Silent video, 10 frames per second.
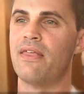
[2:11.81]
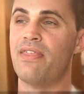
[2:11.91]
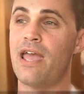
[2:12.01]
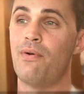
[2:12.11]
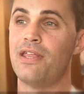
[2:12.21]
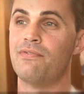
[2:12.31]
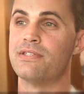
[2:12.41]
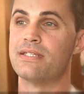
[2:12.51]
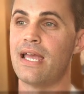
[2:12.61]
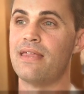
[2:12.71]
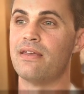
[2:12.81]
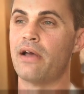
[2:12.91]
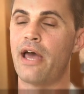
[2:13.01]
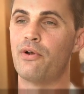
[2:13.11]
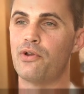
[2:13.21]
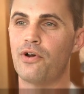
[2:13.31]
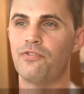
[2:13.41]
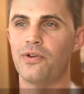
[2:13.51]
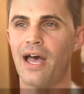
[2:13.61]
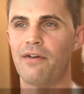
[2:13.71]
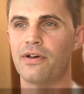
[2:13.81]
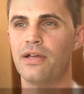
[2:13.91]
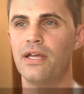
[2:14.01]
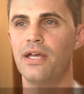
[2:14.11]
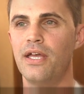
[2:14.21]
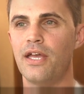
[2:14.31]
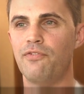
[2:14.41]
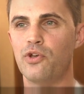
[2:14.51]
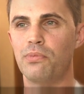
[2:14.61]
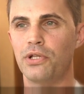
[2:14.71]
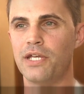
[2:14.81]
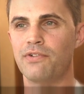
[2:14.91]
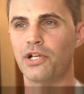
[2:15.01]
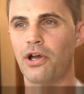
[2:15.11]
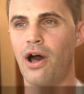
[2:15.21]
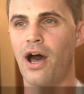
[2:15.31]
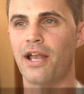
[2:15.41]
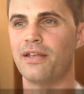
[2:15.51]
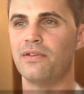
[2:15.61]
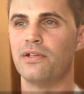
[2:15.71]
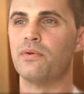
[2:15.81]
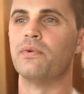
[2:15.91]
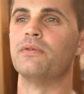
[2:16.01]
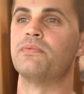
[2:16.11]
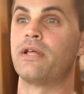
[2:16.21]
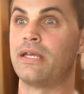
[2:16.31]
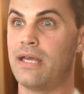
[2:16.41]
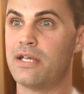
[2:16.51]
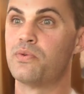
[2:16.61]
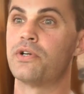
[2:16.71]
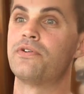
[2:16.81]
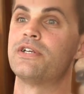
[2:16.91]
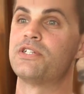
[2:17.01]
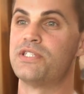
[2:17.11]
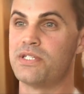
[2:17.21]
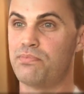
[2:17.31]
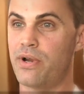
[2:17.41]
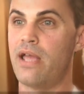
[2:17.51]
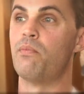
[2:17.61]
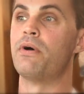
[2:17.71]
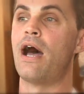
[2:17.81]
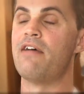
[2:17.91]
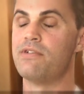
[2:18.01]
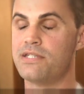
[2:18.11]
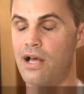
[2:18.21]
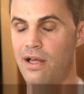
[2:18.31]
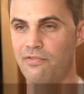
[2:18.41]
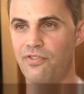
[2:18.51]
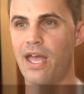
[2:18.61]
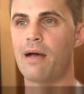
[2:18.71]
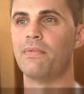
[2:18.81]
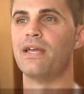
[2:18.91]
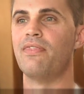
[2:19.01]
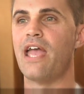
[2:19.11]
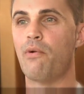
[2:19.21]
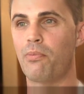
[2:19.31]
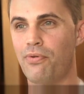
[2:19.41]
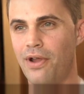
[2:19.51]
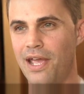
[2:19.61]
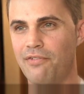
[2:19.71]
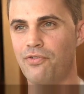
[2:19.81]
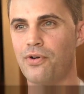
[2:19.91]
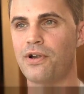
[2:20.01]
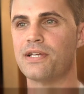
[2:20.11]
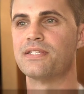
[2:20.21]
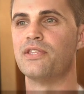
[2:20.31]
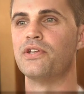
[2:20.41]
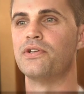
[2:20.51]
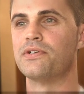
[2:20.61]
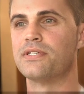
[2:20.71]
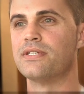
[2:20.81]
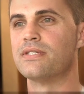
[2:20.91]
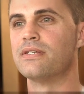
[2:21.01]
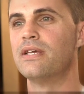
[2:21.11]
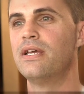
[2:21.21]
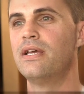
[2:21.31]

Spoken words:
And they would even say things, I don't know if you believe in God, and we like, yes, we're Christians and pray, but I've been telling family, and they were praying for us, and the nurses, and